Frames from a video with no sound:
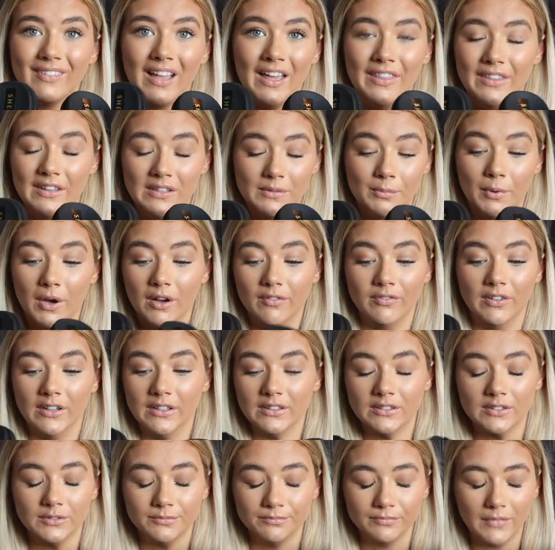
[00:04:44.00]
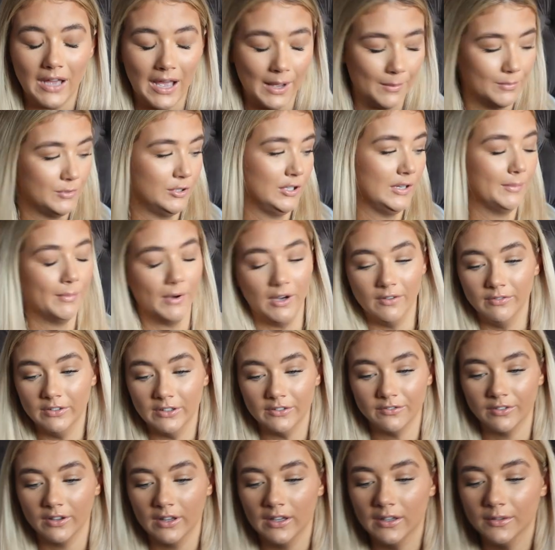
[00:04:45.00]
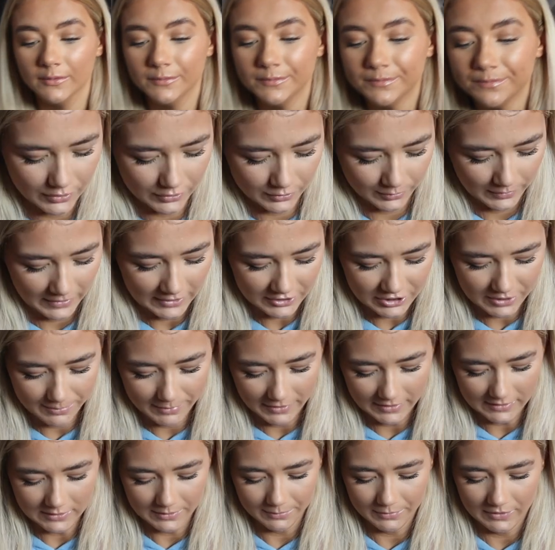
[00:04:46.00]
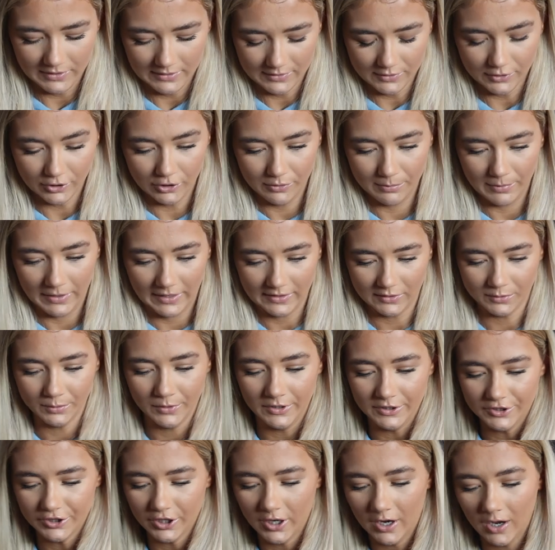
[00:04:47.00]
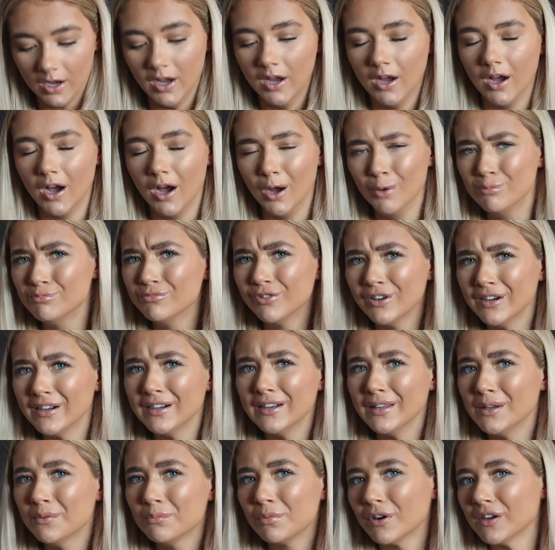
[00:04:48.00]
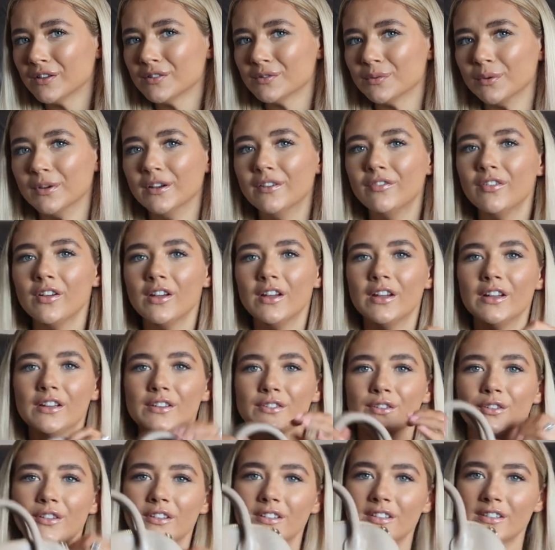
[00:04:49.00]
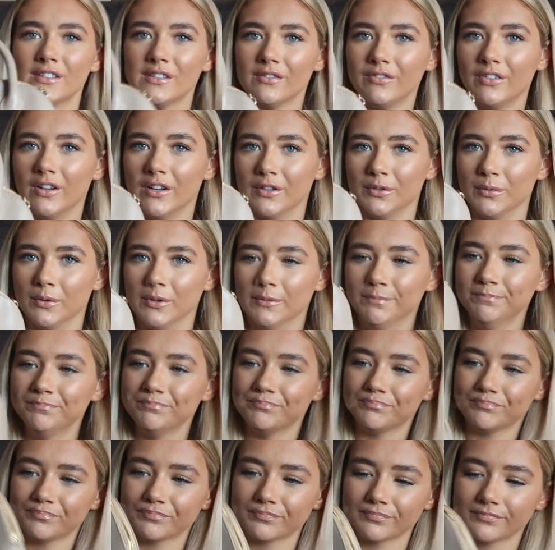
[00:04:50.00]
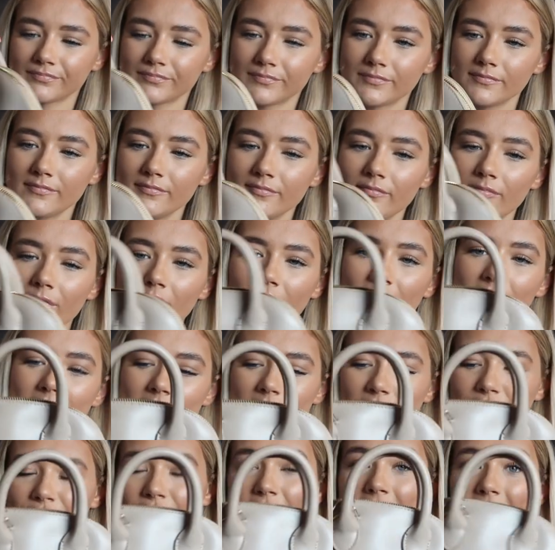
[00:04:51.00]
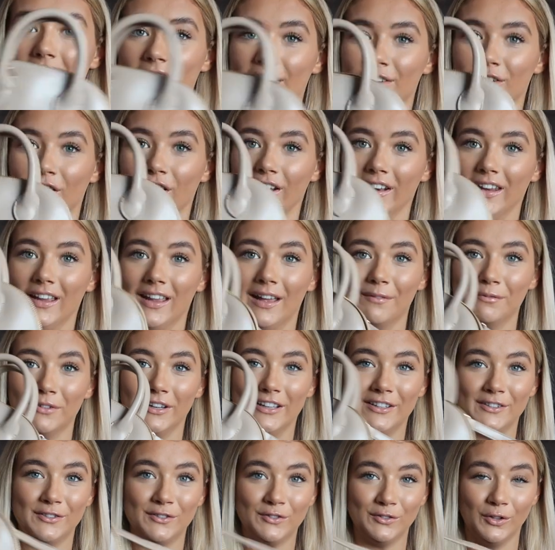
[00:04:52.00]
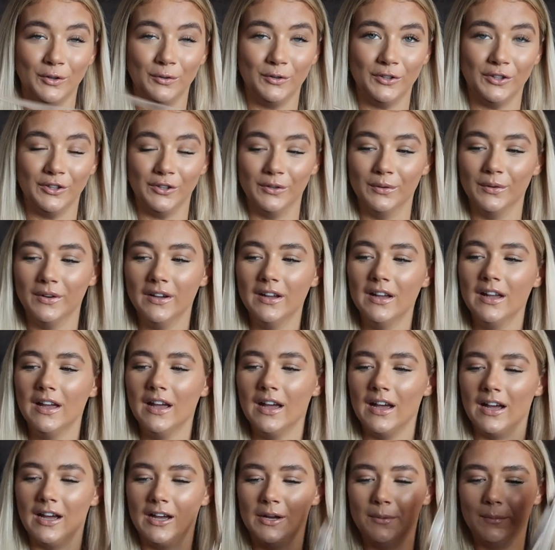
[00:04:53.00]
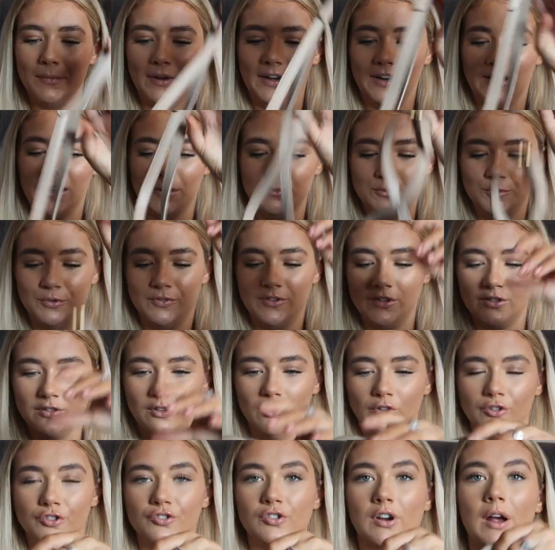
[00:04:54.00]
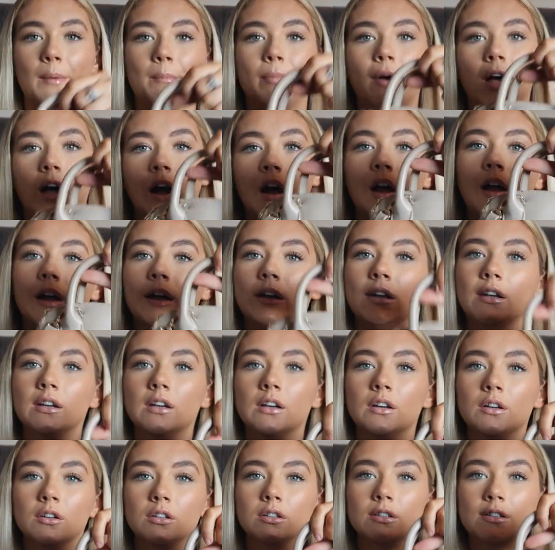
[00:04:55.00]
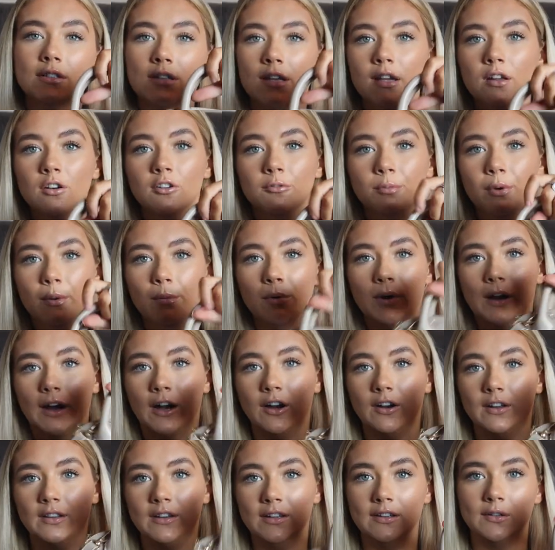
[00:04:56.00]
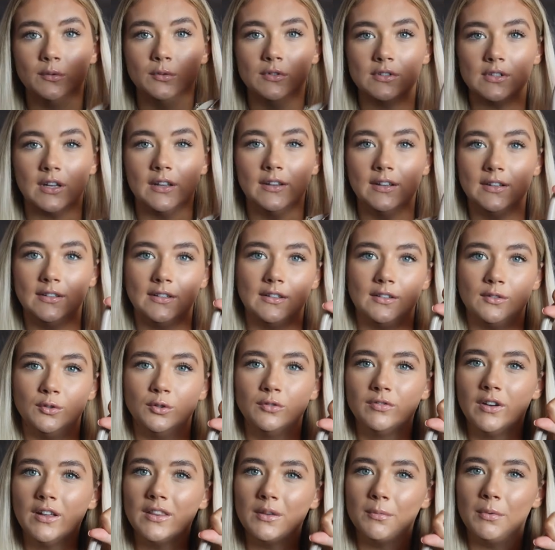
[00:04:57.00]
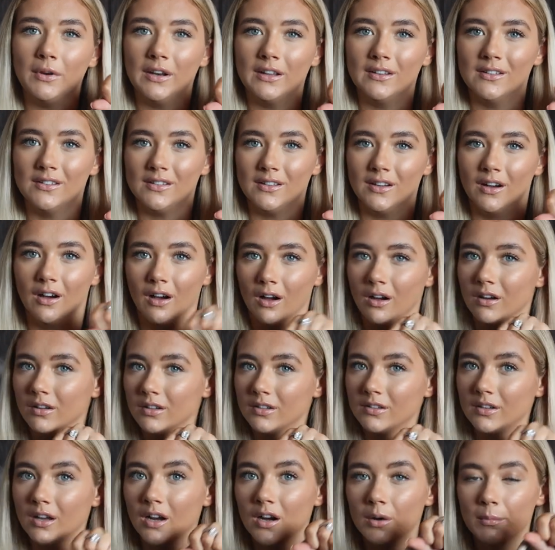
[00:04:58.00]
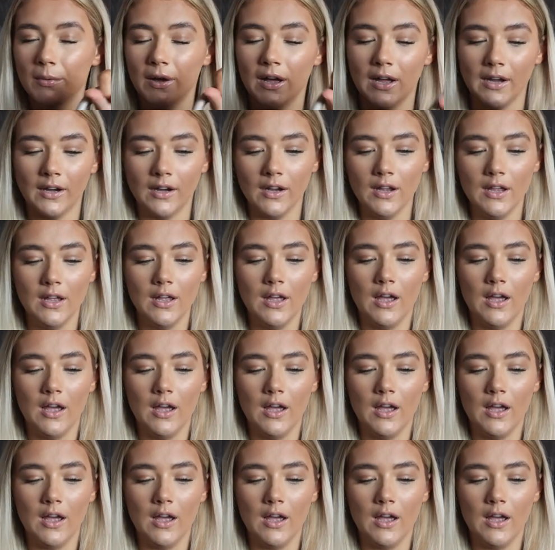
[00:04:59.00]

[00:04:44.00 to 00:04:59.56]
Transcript: and these are perfect, absolutely perfect for that. So I actually picked up these two bags, which I'm really impressed with. So this is the first one. It's really tiny, but it's so cute. And it comes with this long strap. I see a lot of people carrying these ones like this. It's sort of like the Balenciaga style bag.